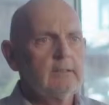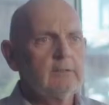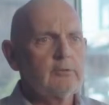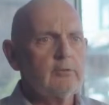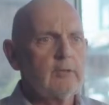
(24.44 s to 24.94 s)

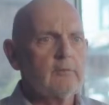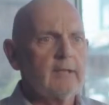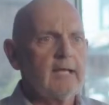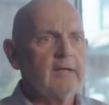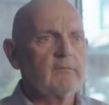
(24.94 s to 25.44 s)
Did you know
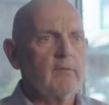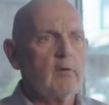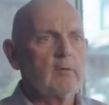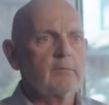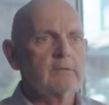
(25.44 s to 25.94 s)
that half of
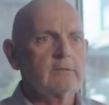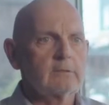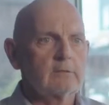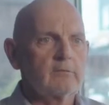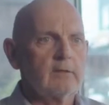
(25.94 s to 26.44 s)
all the
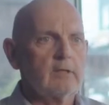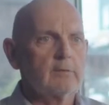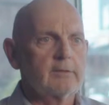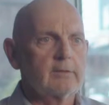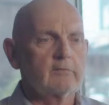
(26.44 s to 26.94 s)
businesses fail
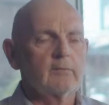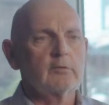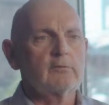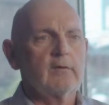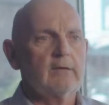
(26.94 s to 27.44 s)
within their
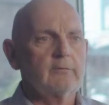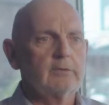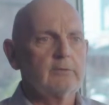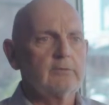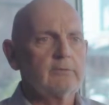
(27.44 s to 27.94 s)
first 5
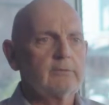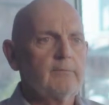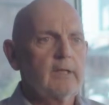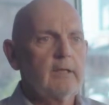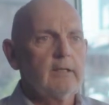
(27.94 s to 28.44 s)
years?
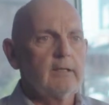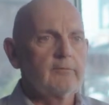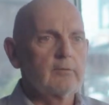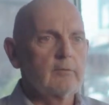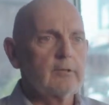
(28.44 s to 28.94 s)

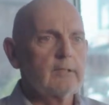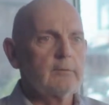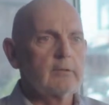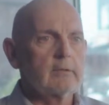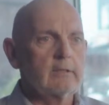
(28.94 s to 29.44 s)
If you're looking to
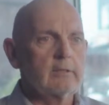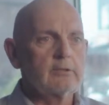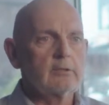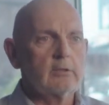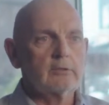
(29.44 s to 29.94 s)
build an
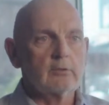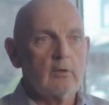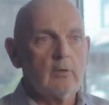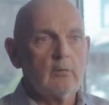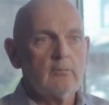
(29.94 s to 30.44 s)
addition on your
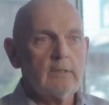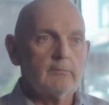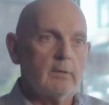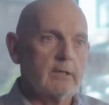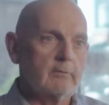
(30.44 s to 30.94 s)
home,
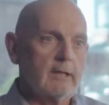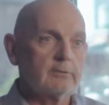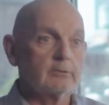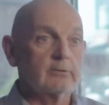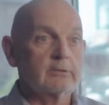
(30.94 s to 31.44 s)

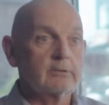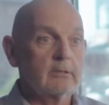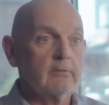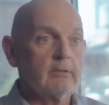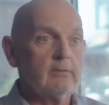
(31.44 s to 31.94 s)
modernize your
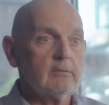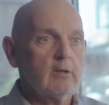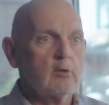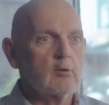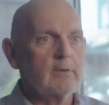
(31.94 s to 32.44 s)
exterior,
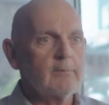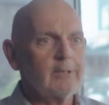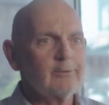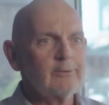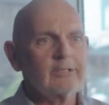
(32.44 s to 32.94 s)
or
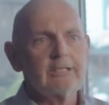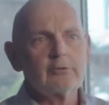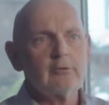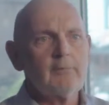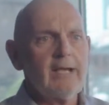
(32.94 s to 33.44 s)
remodel your
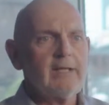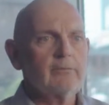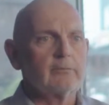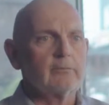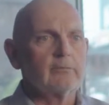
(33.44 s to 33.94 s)
kitchen or
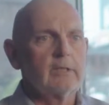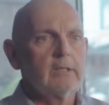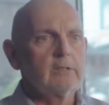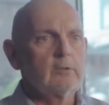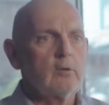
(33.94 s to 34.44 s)
bathroom,
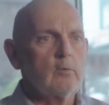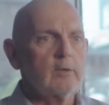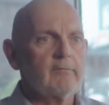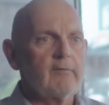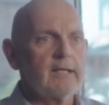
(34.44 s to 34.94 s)
you don't
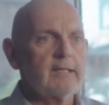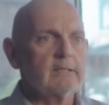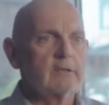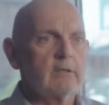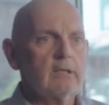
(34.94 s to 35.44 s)
want to find
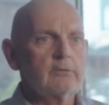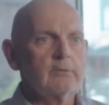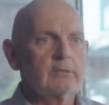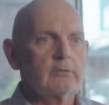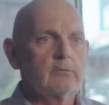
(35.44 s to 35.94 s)
out the
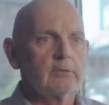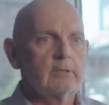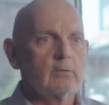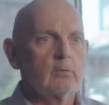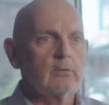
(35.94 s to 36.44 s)
contractor who
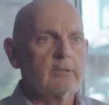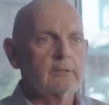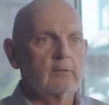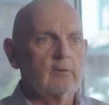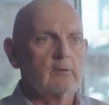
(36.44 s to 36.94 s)
did the work
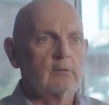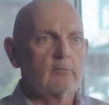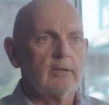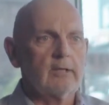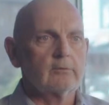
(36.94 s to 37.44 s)
is no longer
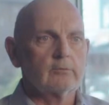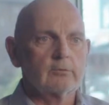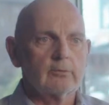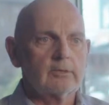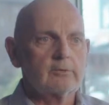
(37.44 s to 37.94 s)
around to
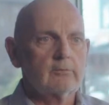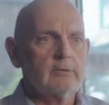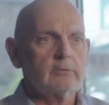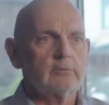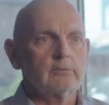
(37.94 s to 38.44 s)
address your
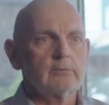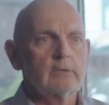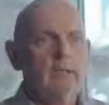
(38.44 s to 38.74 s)
issues.